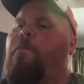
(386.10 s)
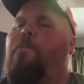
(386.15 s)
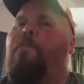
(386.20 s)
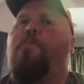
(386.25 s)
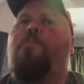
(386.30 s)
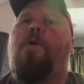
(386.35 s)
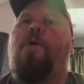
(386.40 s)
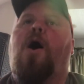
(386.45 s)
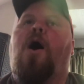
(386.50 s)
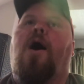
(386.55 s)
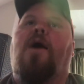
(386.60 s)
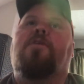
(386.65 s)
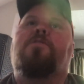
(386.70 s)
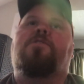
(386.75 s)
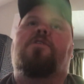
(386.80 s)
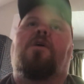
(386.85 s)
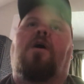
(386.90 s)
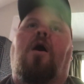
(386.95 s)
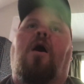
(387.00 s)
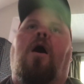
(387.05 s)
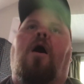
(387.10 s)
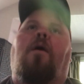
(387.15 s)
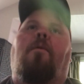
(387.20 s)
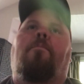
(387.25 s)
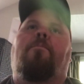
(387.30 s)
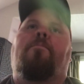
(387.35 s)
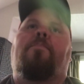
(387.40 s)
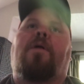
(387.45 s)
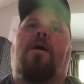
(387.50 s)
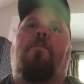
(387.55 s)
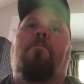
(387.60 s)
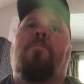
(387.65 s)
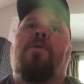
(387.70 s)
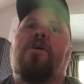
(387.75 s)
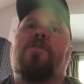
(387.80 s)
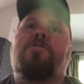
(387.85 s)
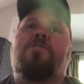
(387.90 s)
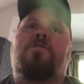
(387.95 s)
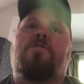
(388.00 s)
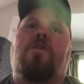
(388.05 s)
But I
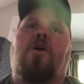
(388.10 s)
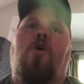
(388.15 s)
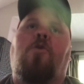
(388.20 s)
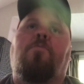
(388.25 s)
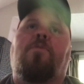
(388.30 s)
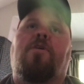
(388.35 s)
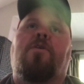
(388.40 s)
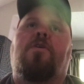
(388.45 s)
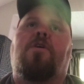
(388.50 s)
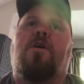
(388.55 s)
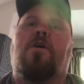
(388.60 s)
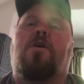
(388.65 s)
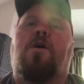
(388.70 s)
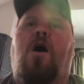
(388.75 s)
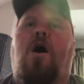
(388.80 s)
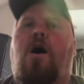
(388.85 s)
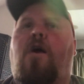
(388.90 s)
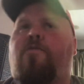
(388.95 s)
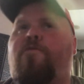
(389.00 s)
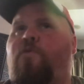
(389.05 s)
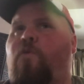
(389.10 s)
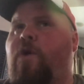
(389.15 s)
missed the opening kickoff,